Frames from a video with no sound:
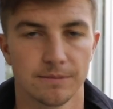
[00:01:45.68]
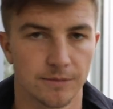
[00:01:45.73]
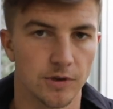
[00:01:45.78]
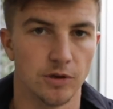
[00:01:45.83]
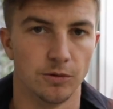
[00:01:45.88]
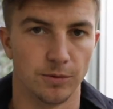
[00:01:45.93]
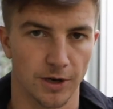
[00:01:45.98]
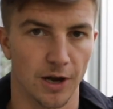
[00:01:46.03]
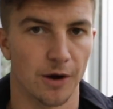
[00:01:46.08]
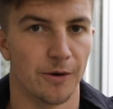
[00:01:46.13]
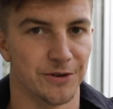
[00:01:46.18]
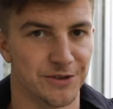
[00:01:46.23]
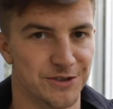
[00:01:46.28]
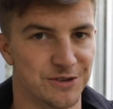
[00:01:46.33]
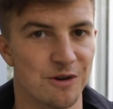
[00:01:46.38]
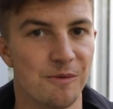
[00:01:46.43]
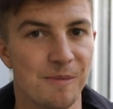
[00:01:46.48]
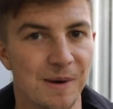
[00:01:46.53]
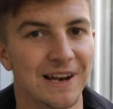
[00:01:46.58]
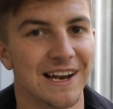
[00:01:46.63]
who we'll go on
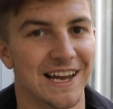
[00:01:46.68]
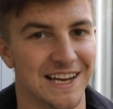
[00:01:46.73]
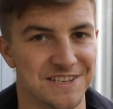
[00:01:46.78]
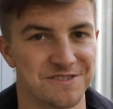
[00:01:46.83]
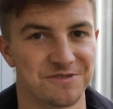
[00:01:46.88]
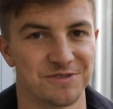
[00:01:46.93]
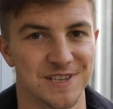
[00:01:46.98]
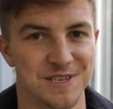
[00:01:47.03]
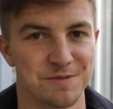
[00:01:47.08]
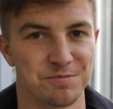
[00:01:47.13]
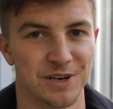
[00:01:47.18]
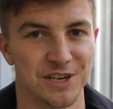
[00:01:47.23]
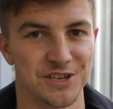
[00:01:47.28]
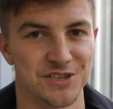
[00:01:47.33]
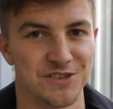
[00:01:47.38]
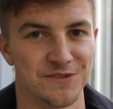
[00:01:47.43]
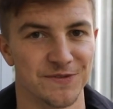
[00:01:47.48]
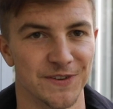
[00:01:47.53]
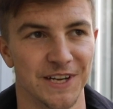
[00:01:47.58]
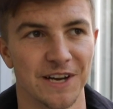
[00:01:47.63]
to a bit later in this
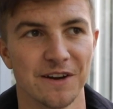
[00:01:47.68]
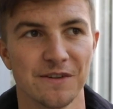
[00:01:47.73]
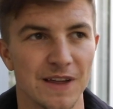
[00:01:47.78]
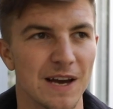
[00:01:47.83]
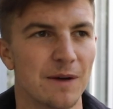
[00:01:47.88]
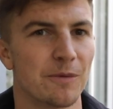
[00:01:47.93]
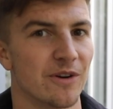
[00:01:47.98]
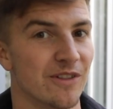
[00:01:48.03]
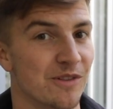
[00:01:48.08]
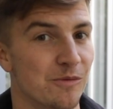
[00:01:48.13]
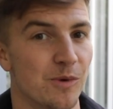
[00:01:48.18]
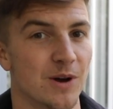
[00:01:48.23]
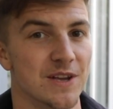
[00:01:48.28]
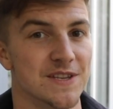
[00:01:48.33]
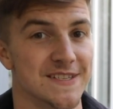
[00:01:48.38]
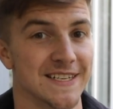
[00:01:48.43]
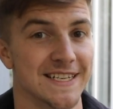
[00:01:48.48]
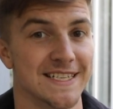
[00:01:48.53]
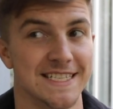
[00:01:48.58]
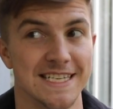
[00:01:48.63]
predictions video, they're one of the
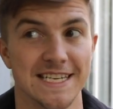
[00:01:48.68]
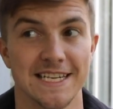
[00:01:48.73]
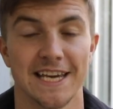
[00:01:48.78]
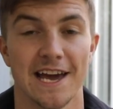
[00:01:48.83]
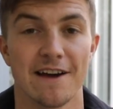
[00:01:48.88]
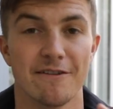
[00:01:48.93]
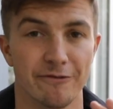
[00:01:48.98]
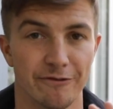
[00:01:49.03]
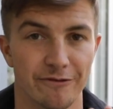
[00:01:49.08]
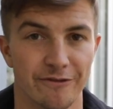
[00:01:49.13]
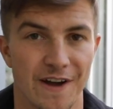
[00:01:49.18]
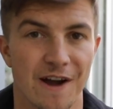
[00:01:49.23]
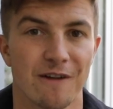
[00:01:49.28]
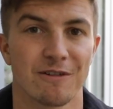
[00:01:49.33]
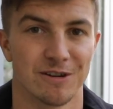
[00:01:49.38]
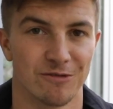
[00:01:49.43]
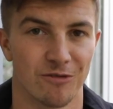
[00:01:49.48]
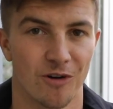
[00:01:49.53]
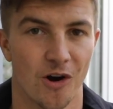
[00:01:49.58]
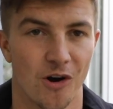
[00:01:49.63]
ones I did get
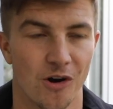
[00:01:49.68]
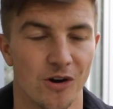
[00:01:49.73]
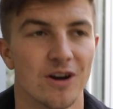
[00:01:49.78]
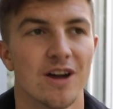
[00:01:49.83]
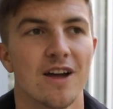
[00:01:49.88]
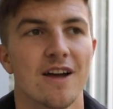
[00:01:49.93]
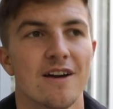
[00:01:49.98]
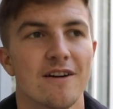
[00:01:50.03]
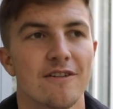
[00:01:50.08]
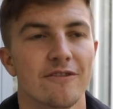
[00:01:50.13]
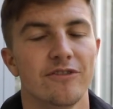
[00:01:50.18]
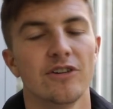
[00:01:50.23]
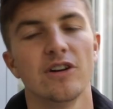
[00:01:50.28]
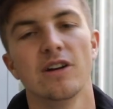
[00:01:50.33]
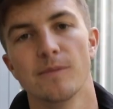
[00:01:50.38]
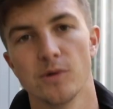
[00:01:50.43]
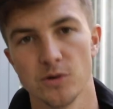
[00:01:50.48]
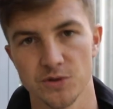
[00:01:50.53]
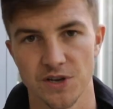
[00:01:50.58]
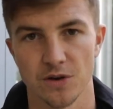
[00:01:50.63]
very wrong.
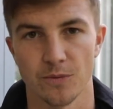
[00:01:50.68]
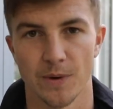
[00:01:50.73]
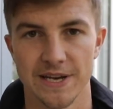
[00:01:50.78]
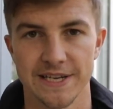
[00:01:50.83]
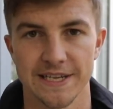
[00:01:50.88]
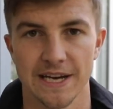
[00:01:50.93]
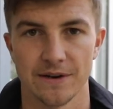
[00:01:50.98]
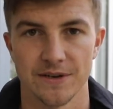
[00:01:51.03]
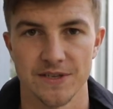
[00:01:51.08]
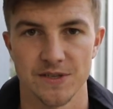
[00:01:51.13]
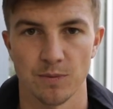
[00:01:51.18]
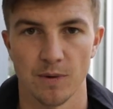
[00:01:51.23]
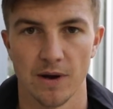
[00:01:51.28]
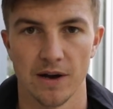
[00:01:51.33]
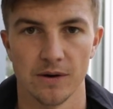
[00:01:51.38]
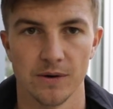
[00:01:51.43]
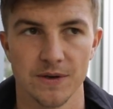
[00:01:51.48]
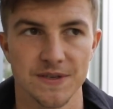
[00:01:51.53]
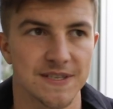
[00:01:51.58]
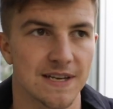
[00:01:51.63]
Fulham also went down as
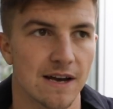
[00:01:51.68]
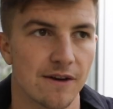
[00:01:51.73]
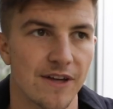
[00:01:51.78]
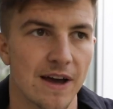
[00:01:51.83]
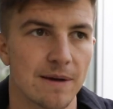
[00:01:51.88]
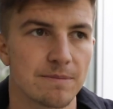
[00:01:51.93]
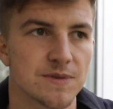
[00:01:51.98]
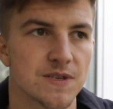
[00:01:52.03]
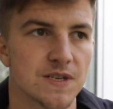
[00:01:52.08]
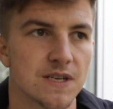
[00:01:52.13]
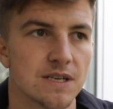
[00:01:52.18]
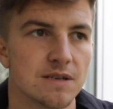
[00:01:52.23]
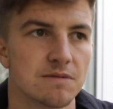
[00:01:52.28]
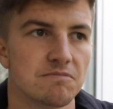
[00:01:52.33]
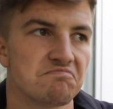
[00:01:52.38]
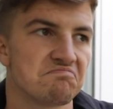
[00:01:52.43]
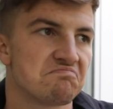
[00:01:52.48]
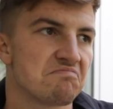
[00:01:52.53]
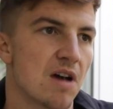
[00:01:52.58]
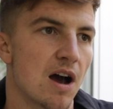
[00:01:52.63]
well.
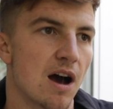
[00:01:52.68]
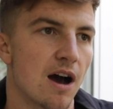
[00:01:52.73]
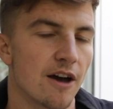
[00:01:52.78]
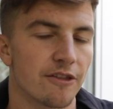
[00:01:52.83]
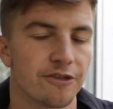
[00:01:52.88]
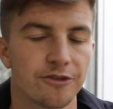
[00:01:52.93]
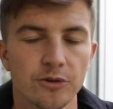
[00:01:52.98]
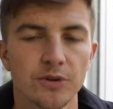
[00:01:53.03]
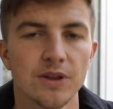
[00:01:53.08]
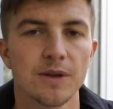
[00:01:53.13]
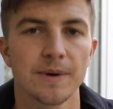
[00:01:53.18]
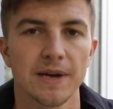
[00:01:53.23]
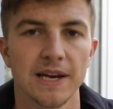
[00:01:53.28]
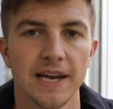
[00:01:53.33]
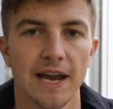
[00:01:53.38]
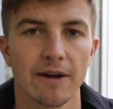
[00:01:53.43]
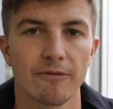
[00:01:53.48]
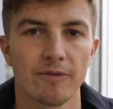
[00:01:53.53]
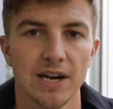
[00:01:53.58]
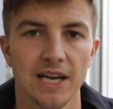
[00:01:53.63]
Southampton, I thought they were going
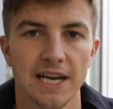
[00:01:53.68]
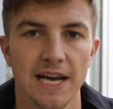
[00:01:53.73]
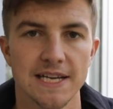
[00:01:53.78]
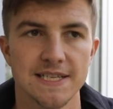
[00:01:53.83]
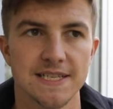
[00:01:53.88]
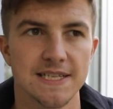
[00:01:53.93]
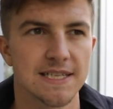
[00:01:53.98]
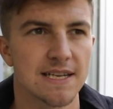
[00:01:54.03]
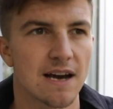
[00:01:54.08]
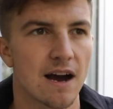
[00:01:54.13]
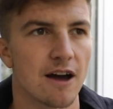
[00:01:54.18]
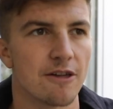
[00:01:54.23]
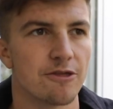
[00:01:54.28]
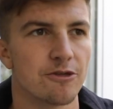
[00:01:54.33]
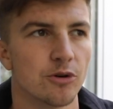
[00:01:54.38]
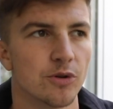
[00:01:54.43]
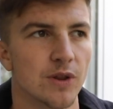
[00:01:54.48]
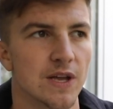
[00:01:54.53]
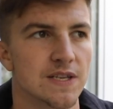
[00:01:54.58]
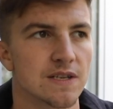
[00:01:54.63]
to get relegated. I
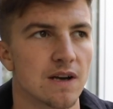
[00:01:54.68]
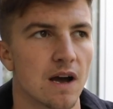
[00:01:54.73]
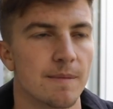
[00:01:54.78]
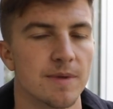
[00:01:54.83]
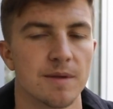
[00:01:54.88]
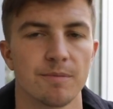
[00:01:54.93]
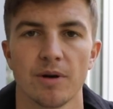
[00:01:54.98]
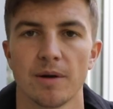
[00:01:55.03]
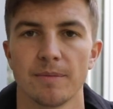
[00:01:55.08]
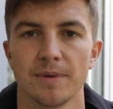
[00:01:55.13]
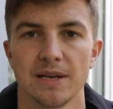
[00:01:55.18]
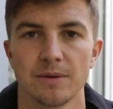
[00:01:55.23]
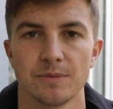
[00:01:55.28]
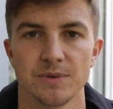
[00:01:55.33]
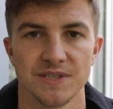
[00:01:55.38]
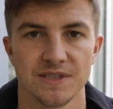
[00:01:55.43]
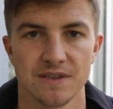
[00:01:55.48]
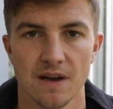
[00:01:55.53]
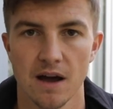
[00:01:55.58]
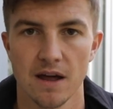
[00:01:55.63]
thought their time in the Premier League
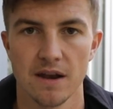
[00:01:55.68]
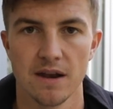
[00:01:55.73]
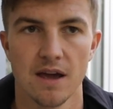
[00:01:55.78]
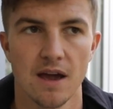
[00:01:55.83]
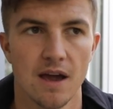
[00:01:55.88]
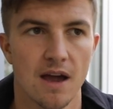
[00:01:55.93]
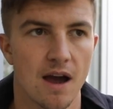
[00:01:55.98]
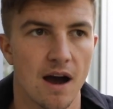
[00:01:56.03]
was done.